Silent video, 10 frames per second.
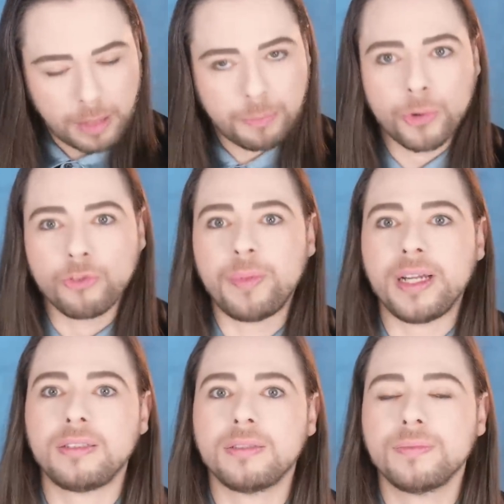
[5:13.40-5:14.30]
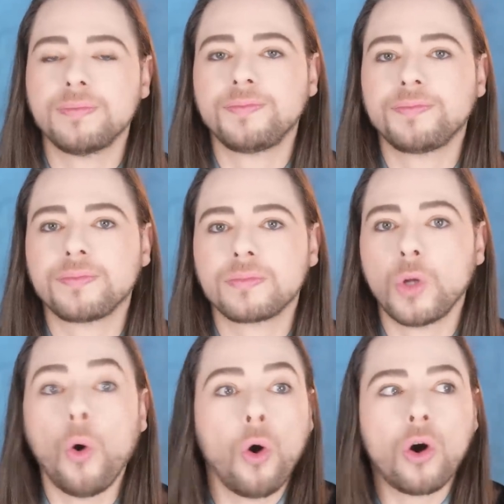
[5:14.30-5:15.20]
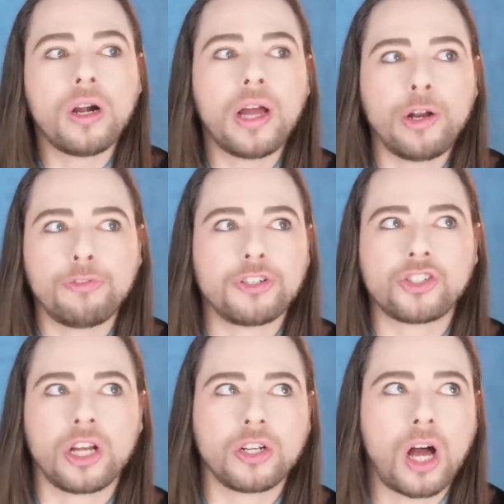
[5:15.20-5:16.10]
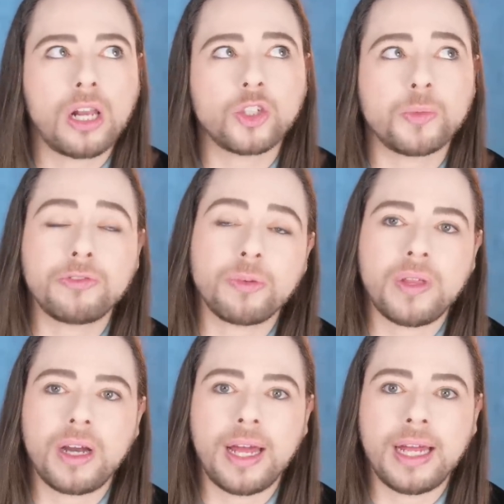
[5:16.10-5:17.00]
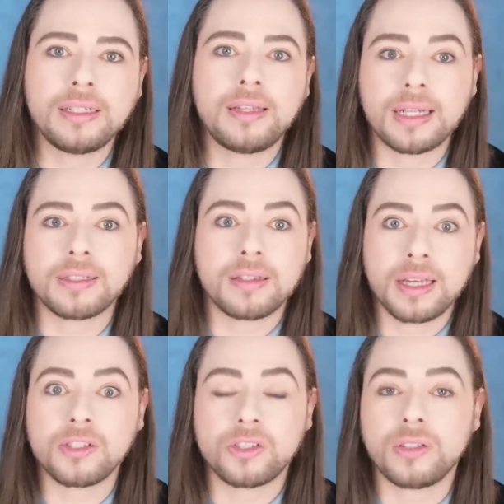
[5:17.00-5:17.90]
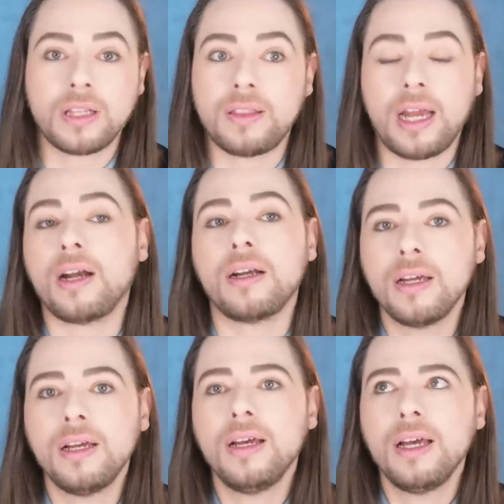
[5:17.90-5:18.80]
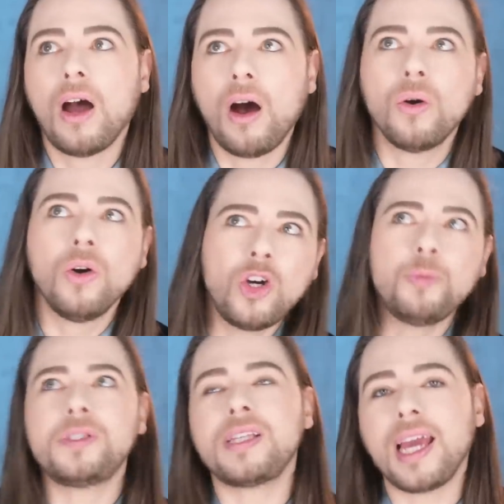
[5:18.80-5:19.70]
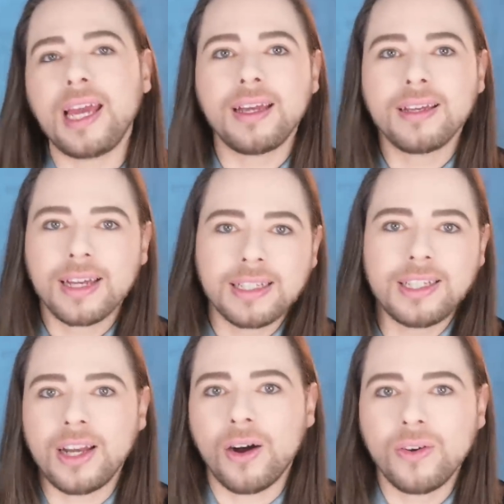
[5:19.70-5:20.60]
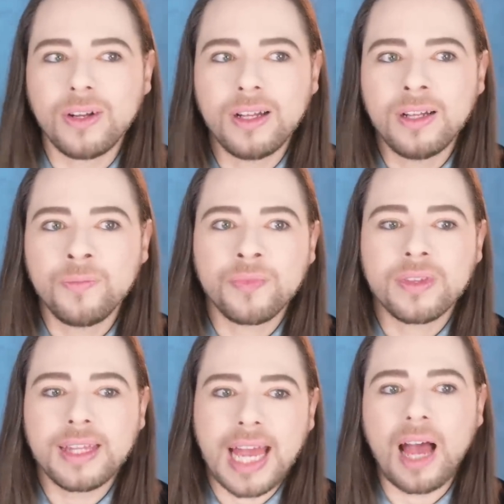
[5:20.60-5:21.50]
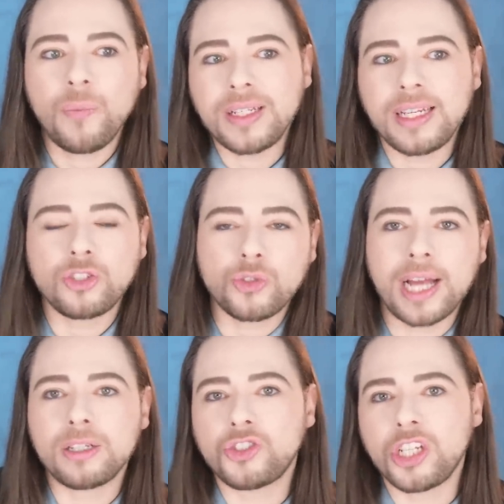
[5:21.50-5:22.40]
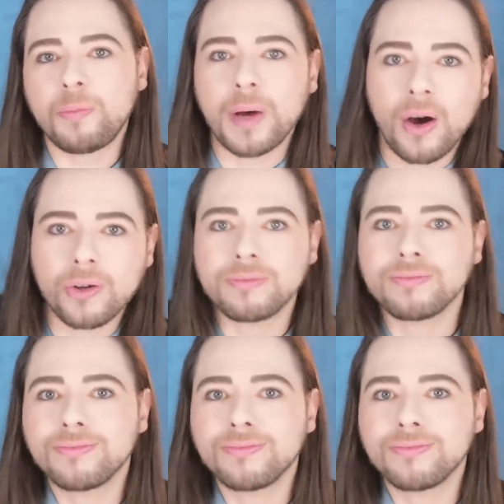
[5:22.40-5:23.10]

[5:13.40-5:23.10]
improvement or an official acknowledgement from their end that things that they're oh oopsie you know yeah we did try to cheap out